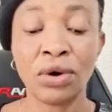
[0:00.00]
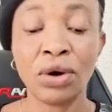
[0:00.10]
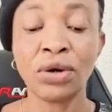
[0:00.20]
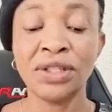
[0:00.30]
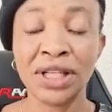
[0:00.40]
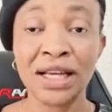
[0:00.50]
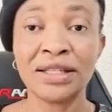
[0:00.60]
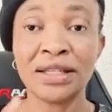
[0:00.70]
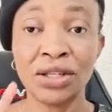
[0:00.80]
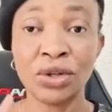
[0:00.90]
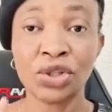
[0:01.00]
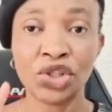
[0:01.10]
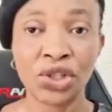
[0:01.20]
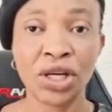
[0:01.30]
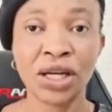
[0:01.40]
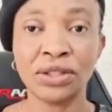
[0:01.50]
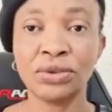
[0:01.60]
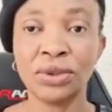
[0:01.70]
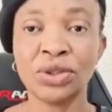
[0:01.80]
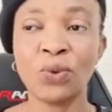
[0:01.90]
Or yes, he or she
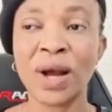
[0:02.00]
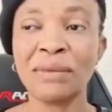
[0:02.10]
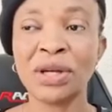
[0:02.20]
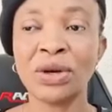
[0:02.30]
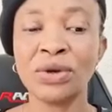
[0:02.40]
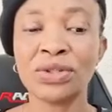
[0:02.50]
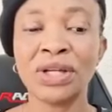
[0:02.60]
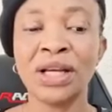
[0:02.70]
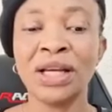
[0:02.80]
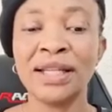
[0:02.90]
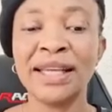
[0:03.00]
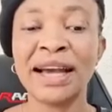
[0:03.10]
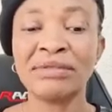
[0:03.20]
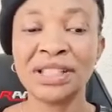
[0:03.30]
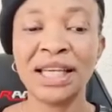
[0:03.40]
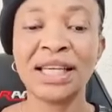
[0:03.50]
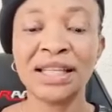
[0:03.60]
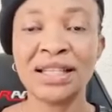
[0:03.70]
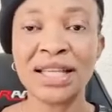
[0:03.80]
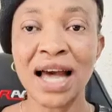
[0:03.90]
can do it. Why? Because they have
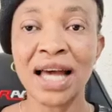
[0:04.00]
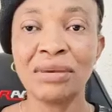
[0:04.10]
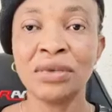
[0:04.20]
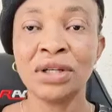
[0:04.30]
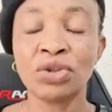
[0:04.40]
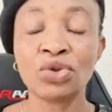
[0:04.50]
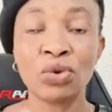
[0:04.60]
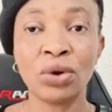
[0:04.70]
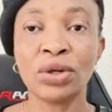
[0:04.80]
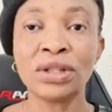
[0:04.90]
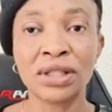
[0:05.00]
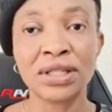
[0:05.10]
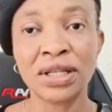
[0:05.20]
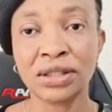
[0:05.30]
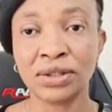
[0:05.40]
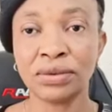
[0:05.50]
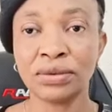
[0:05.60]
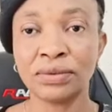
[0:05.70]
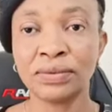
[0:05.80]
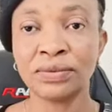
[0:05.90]
taken time to understand
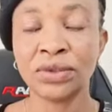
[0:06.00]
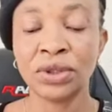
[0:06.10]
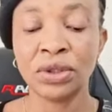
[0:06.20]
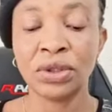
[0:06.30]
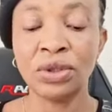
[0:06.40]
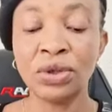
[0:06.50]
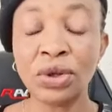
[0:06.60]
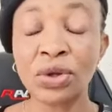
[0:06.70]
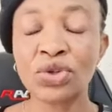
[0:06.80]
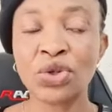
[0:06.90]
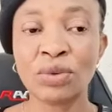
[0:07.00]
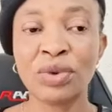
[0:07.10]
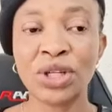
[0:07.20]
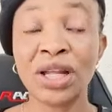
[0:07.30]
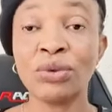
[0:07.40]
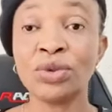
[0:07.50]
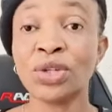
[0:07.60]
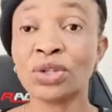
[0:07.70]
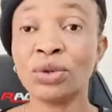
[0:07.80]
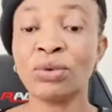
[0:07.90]
you. Not somebody that will
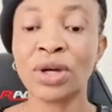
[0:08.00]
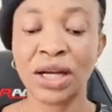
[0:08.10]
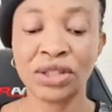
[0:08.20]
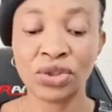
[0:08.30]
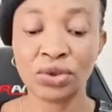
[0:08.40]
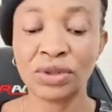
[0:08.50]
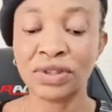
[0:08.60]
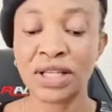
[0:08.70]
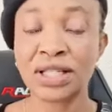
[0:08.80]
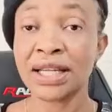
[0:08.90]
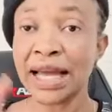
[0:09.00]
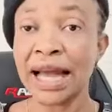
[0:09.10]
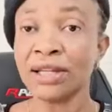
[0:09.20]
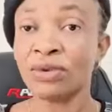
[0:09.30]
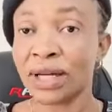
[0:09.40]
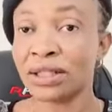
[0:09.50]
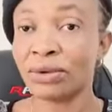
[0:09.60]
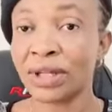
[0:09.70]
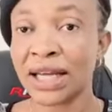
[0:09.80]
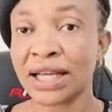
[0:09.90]
just look at you. If they said, you are
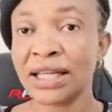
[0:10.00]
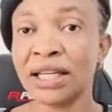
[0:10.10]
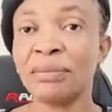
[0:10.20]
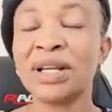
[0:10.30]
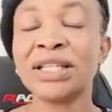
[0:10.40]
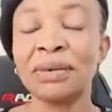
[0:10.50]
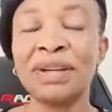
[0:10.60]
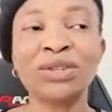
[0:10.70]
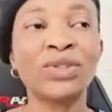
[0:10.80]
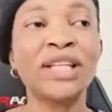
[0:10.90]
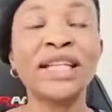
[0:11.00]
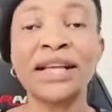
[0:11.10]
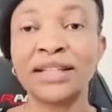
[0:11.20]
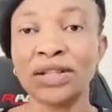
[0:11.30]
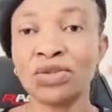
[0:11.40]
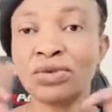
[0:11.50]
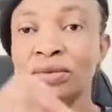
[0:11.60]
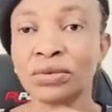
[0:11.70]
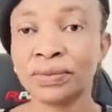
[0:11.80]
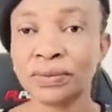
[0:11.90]
the one that killed the person will say, yes, it's
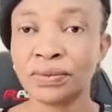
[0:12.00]
you.